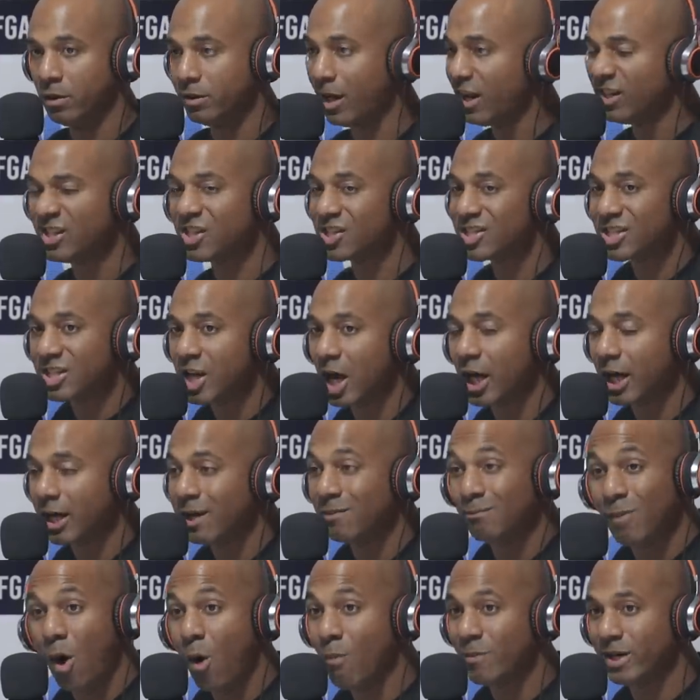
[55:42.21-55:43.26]
They just stuck
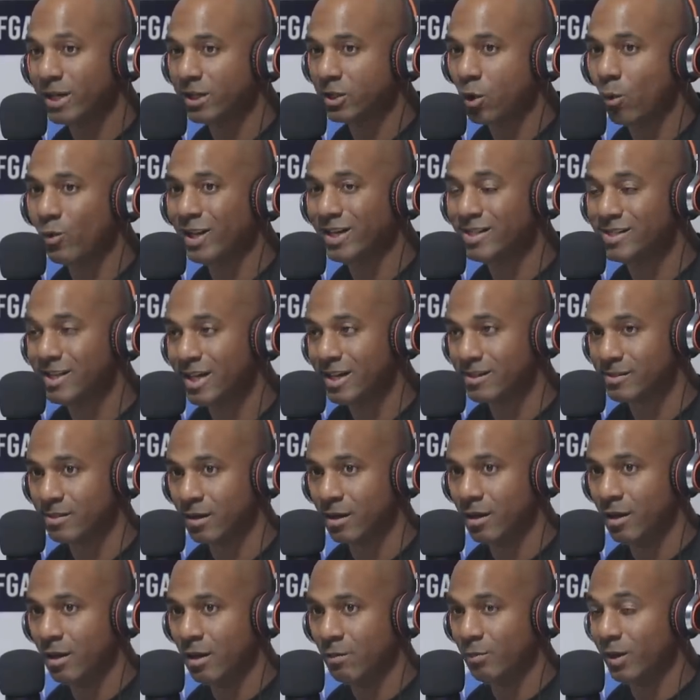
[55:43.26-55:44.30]
in a moment that don't exist
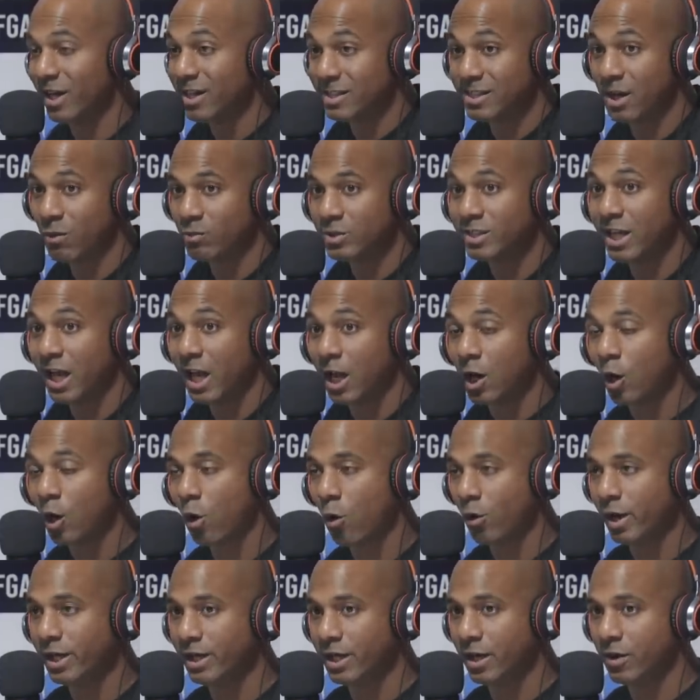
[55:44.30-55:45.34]
because that was their
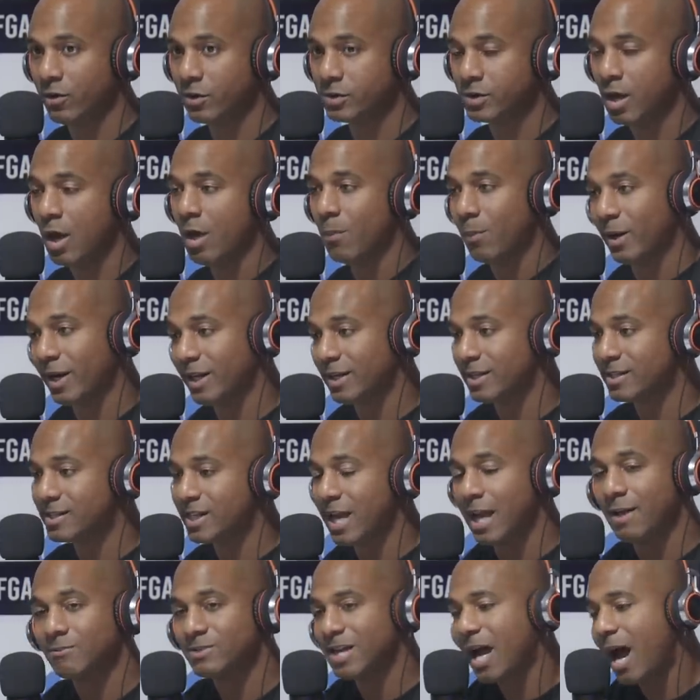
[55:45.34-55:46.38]
glory years. But at the
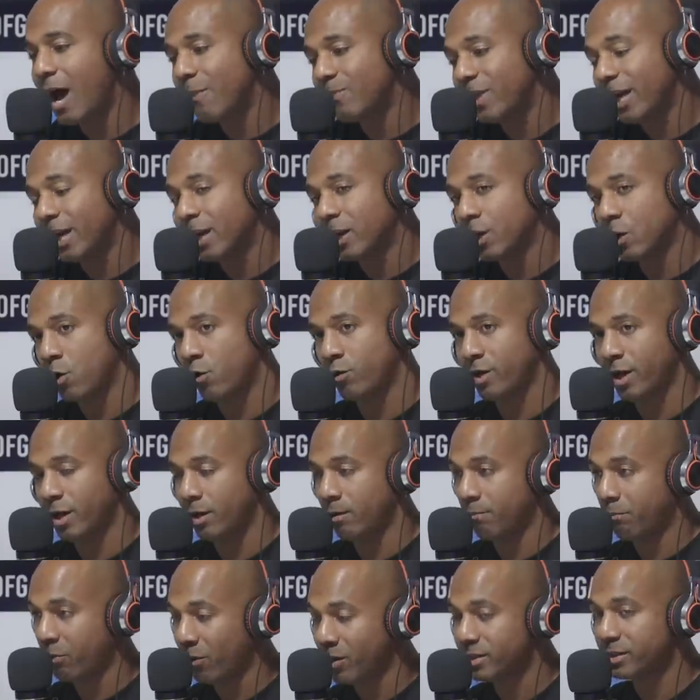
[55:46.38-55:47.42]
same time, they didn't learn nothing
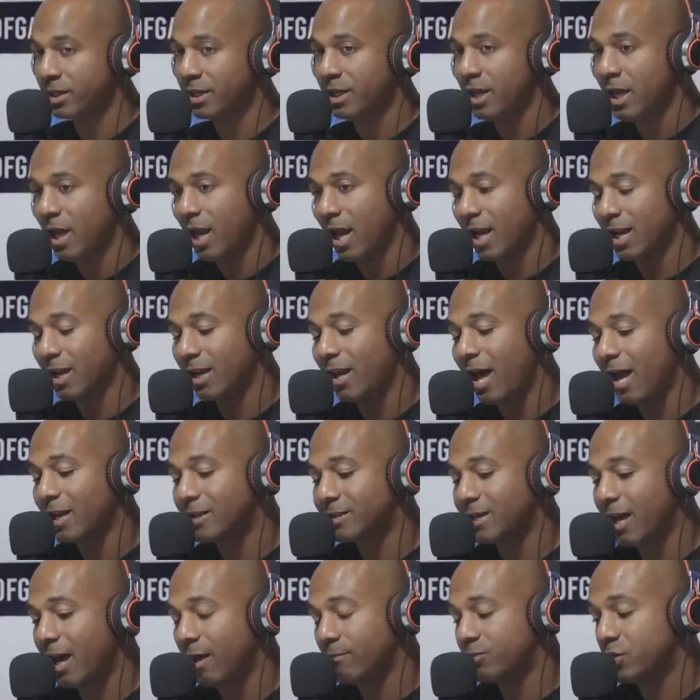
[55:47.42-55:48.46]
in prison. And a lot of
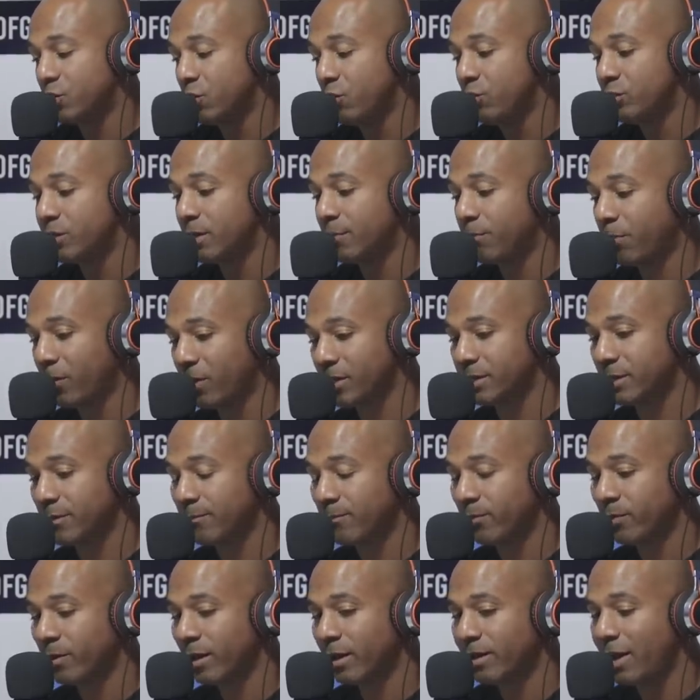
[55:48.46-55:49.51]
times, dudes in prison,
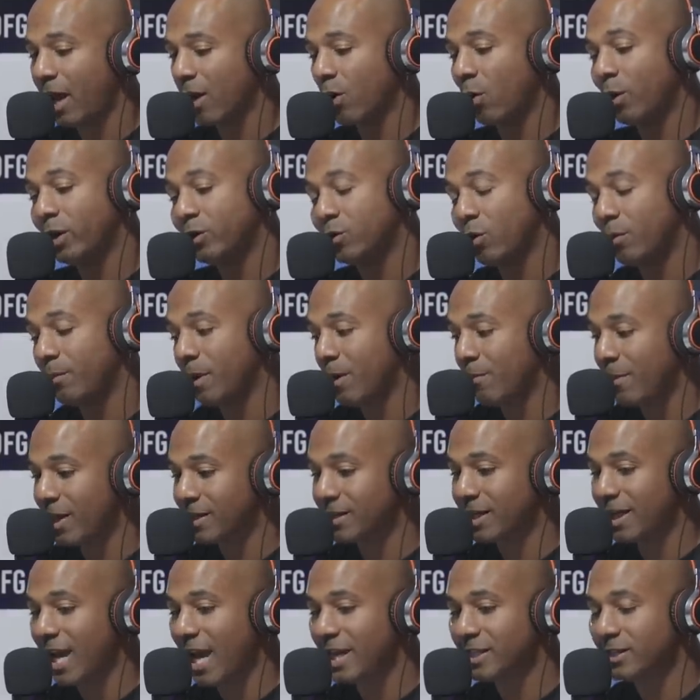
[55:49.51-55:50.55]
not only do it be a
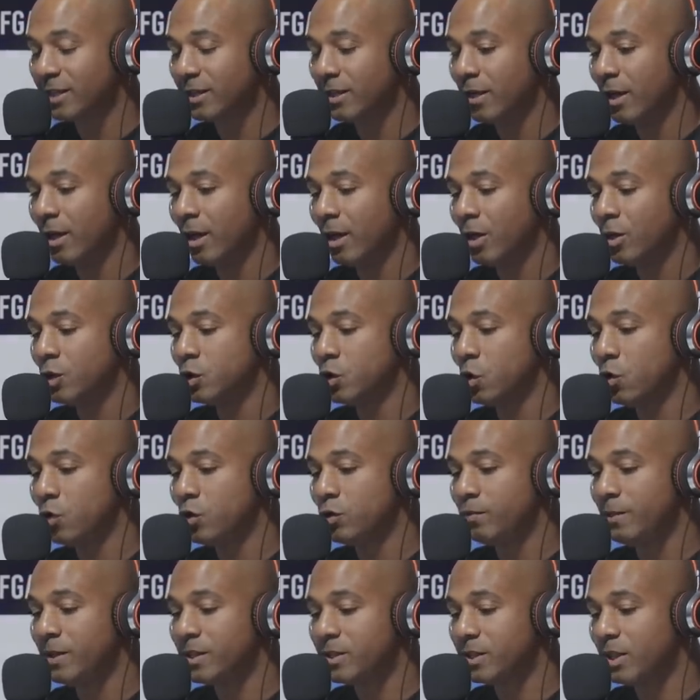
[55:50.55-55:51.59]
medication,
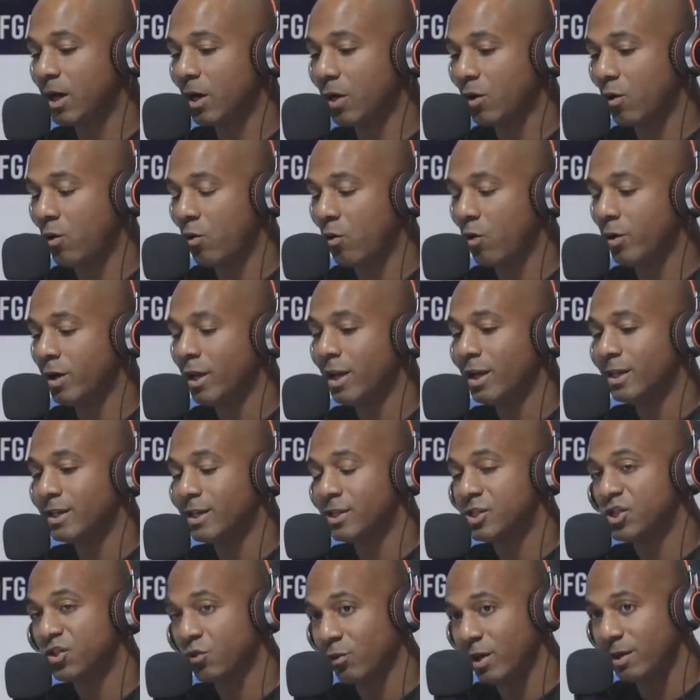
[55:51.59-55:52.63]
dudes be stuck on
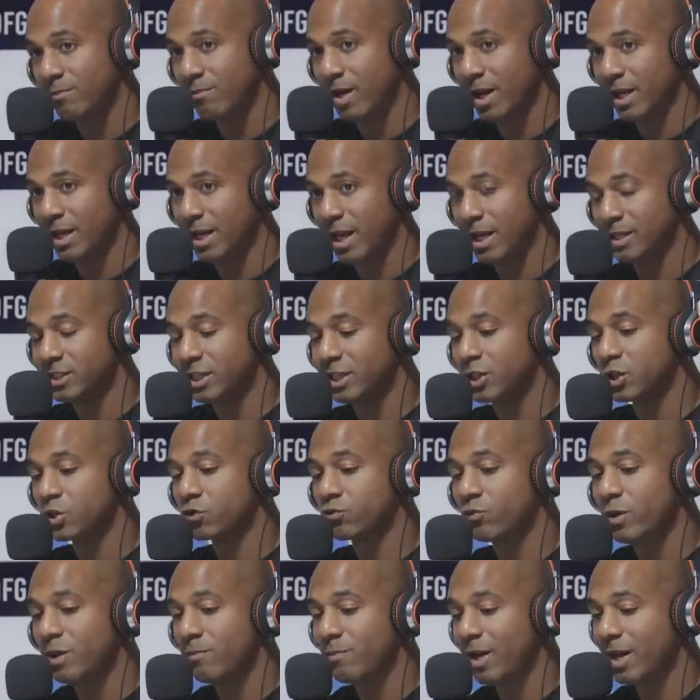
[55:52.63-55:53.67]
the street medication. And
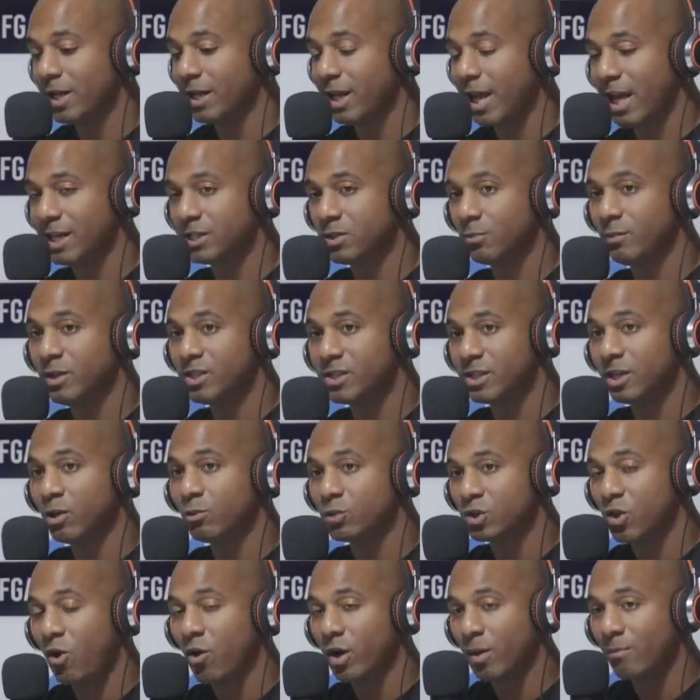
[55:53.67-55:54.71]
street medication be still
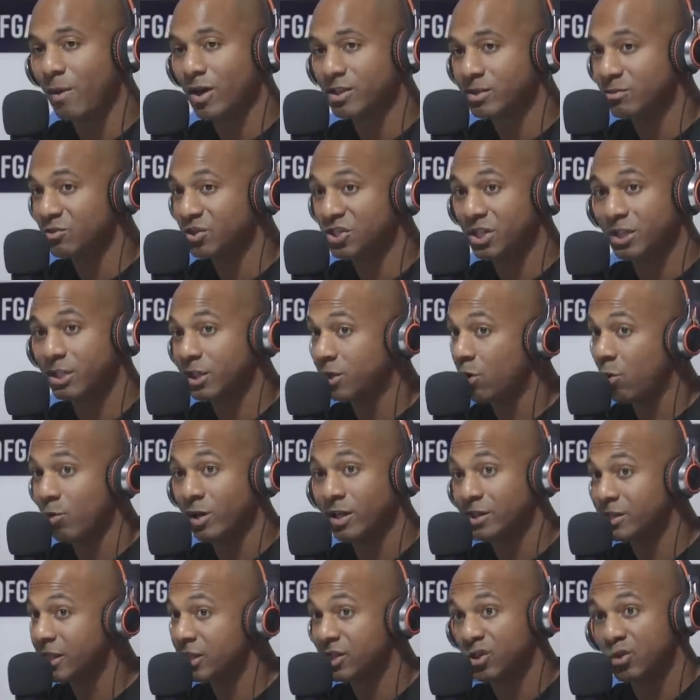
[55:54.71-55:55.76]
talking about some shit that don't
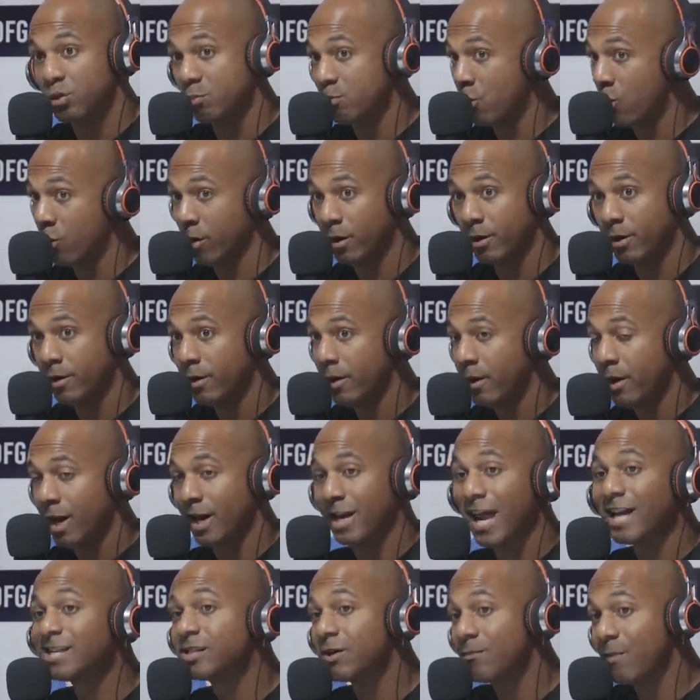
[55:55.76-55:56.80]
exist no more.
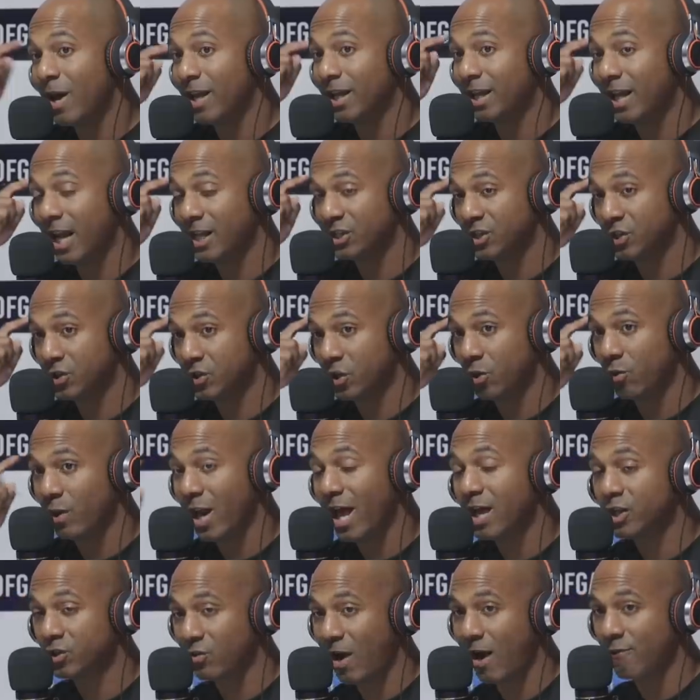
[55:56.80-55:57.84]
And that's a medication too.
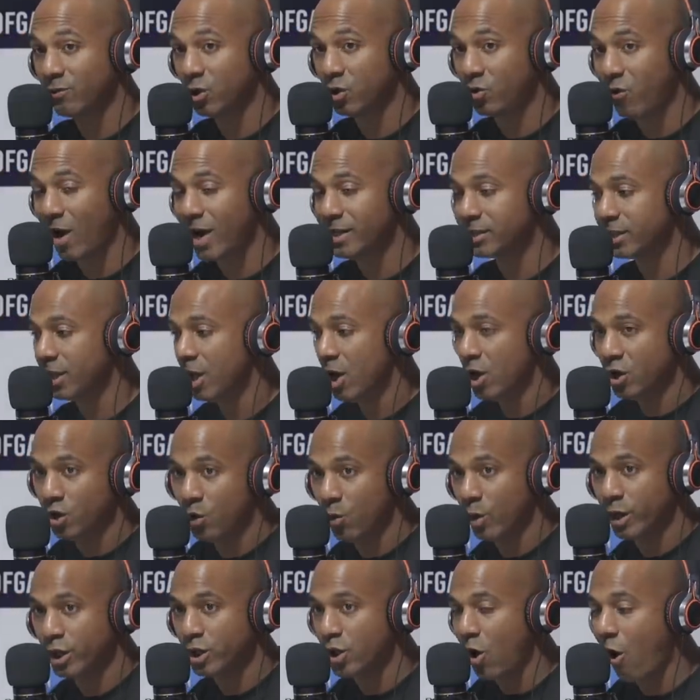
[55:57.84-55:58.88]
It drive you crazy.
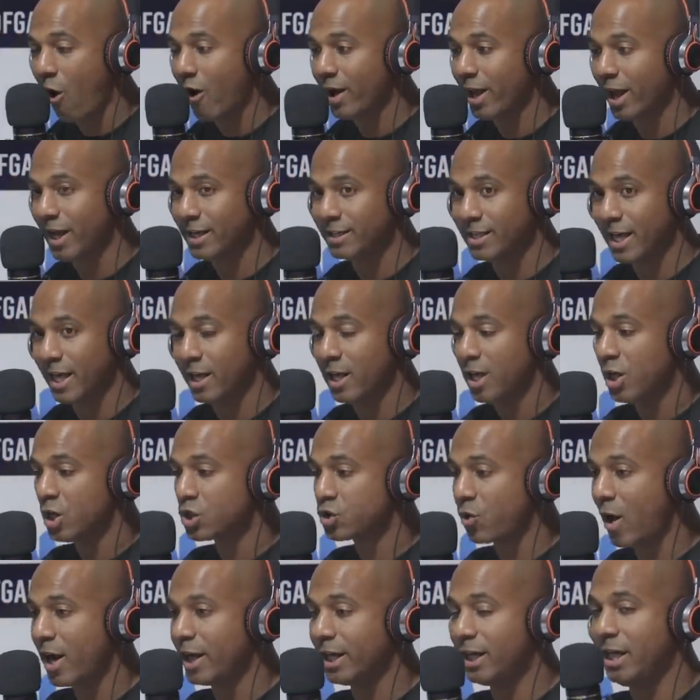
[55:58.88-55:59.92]
You in the yard every day
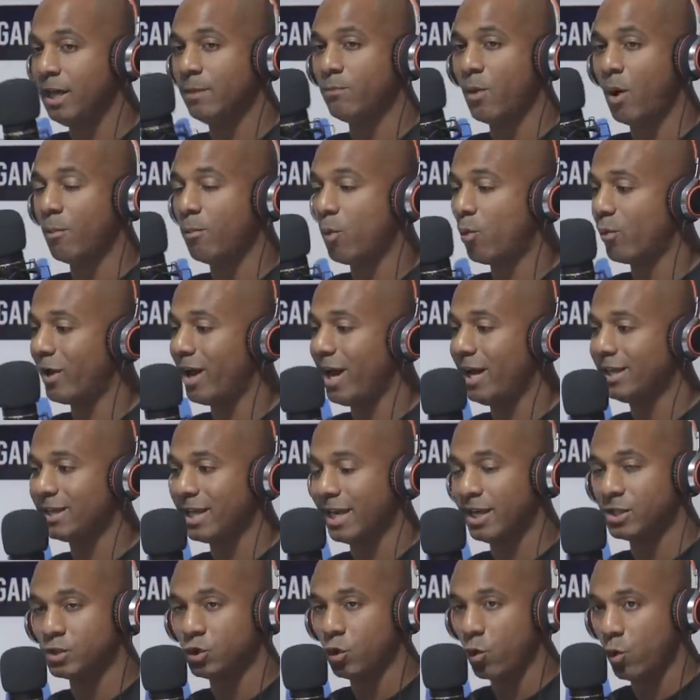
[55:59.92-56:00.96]
trying to keep up on
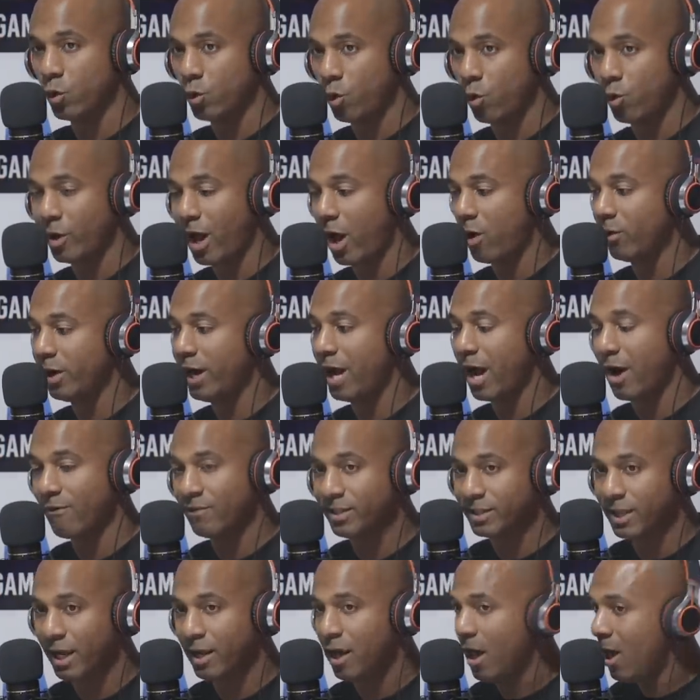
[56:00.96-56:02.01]
everything that's going on out here,
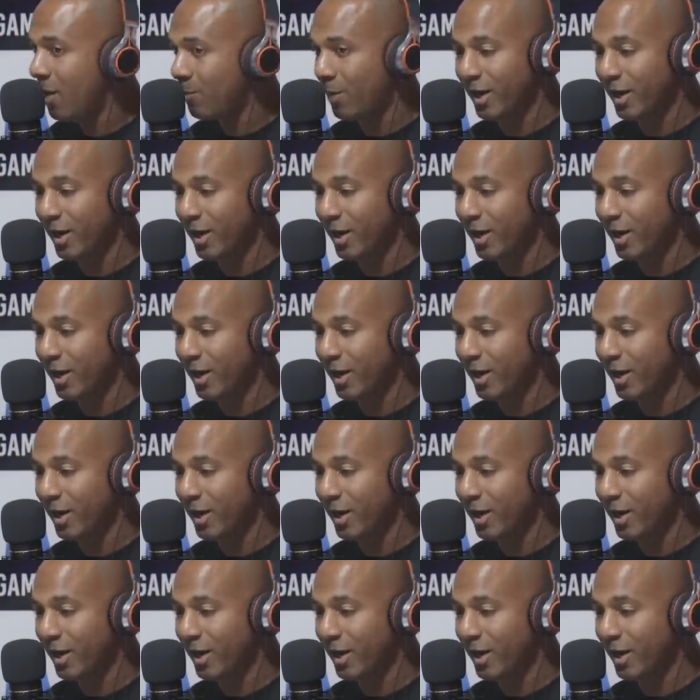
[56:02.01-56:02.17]
everything.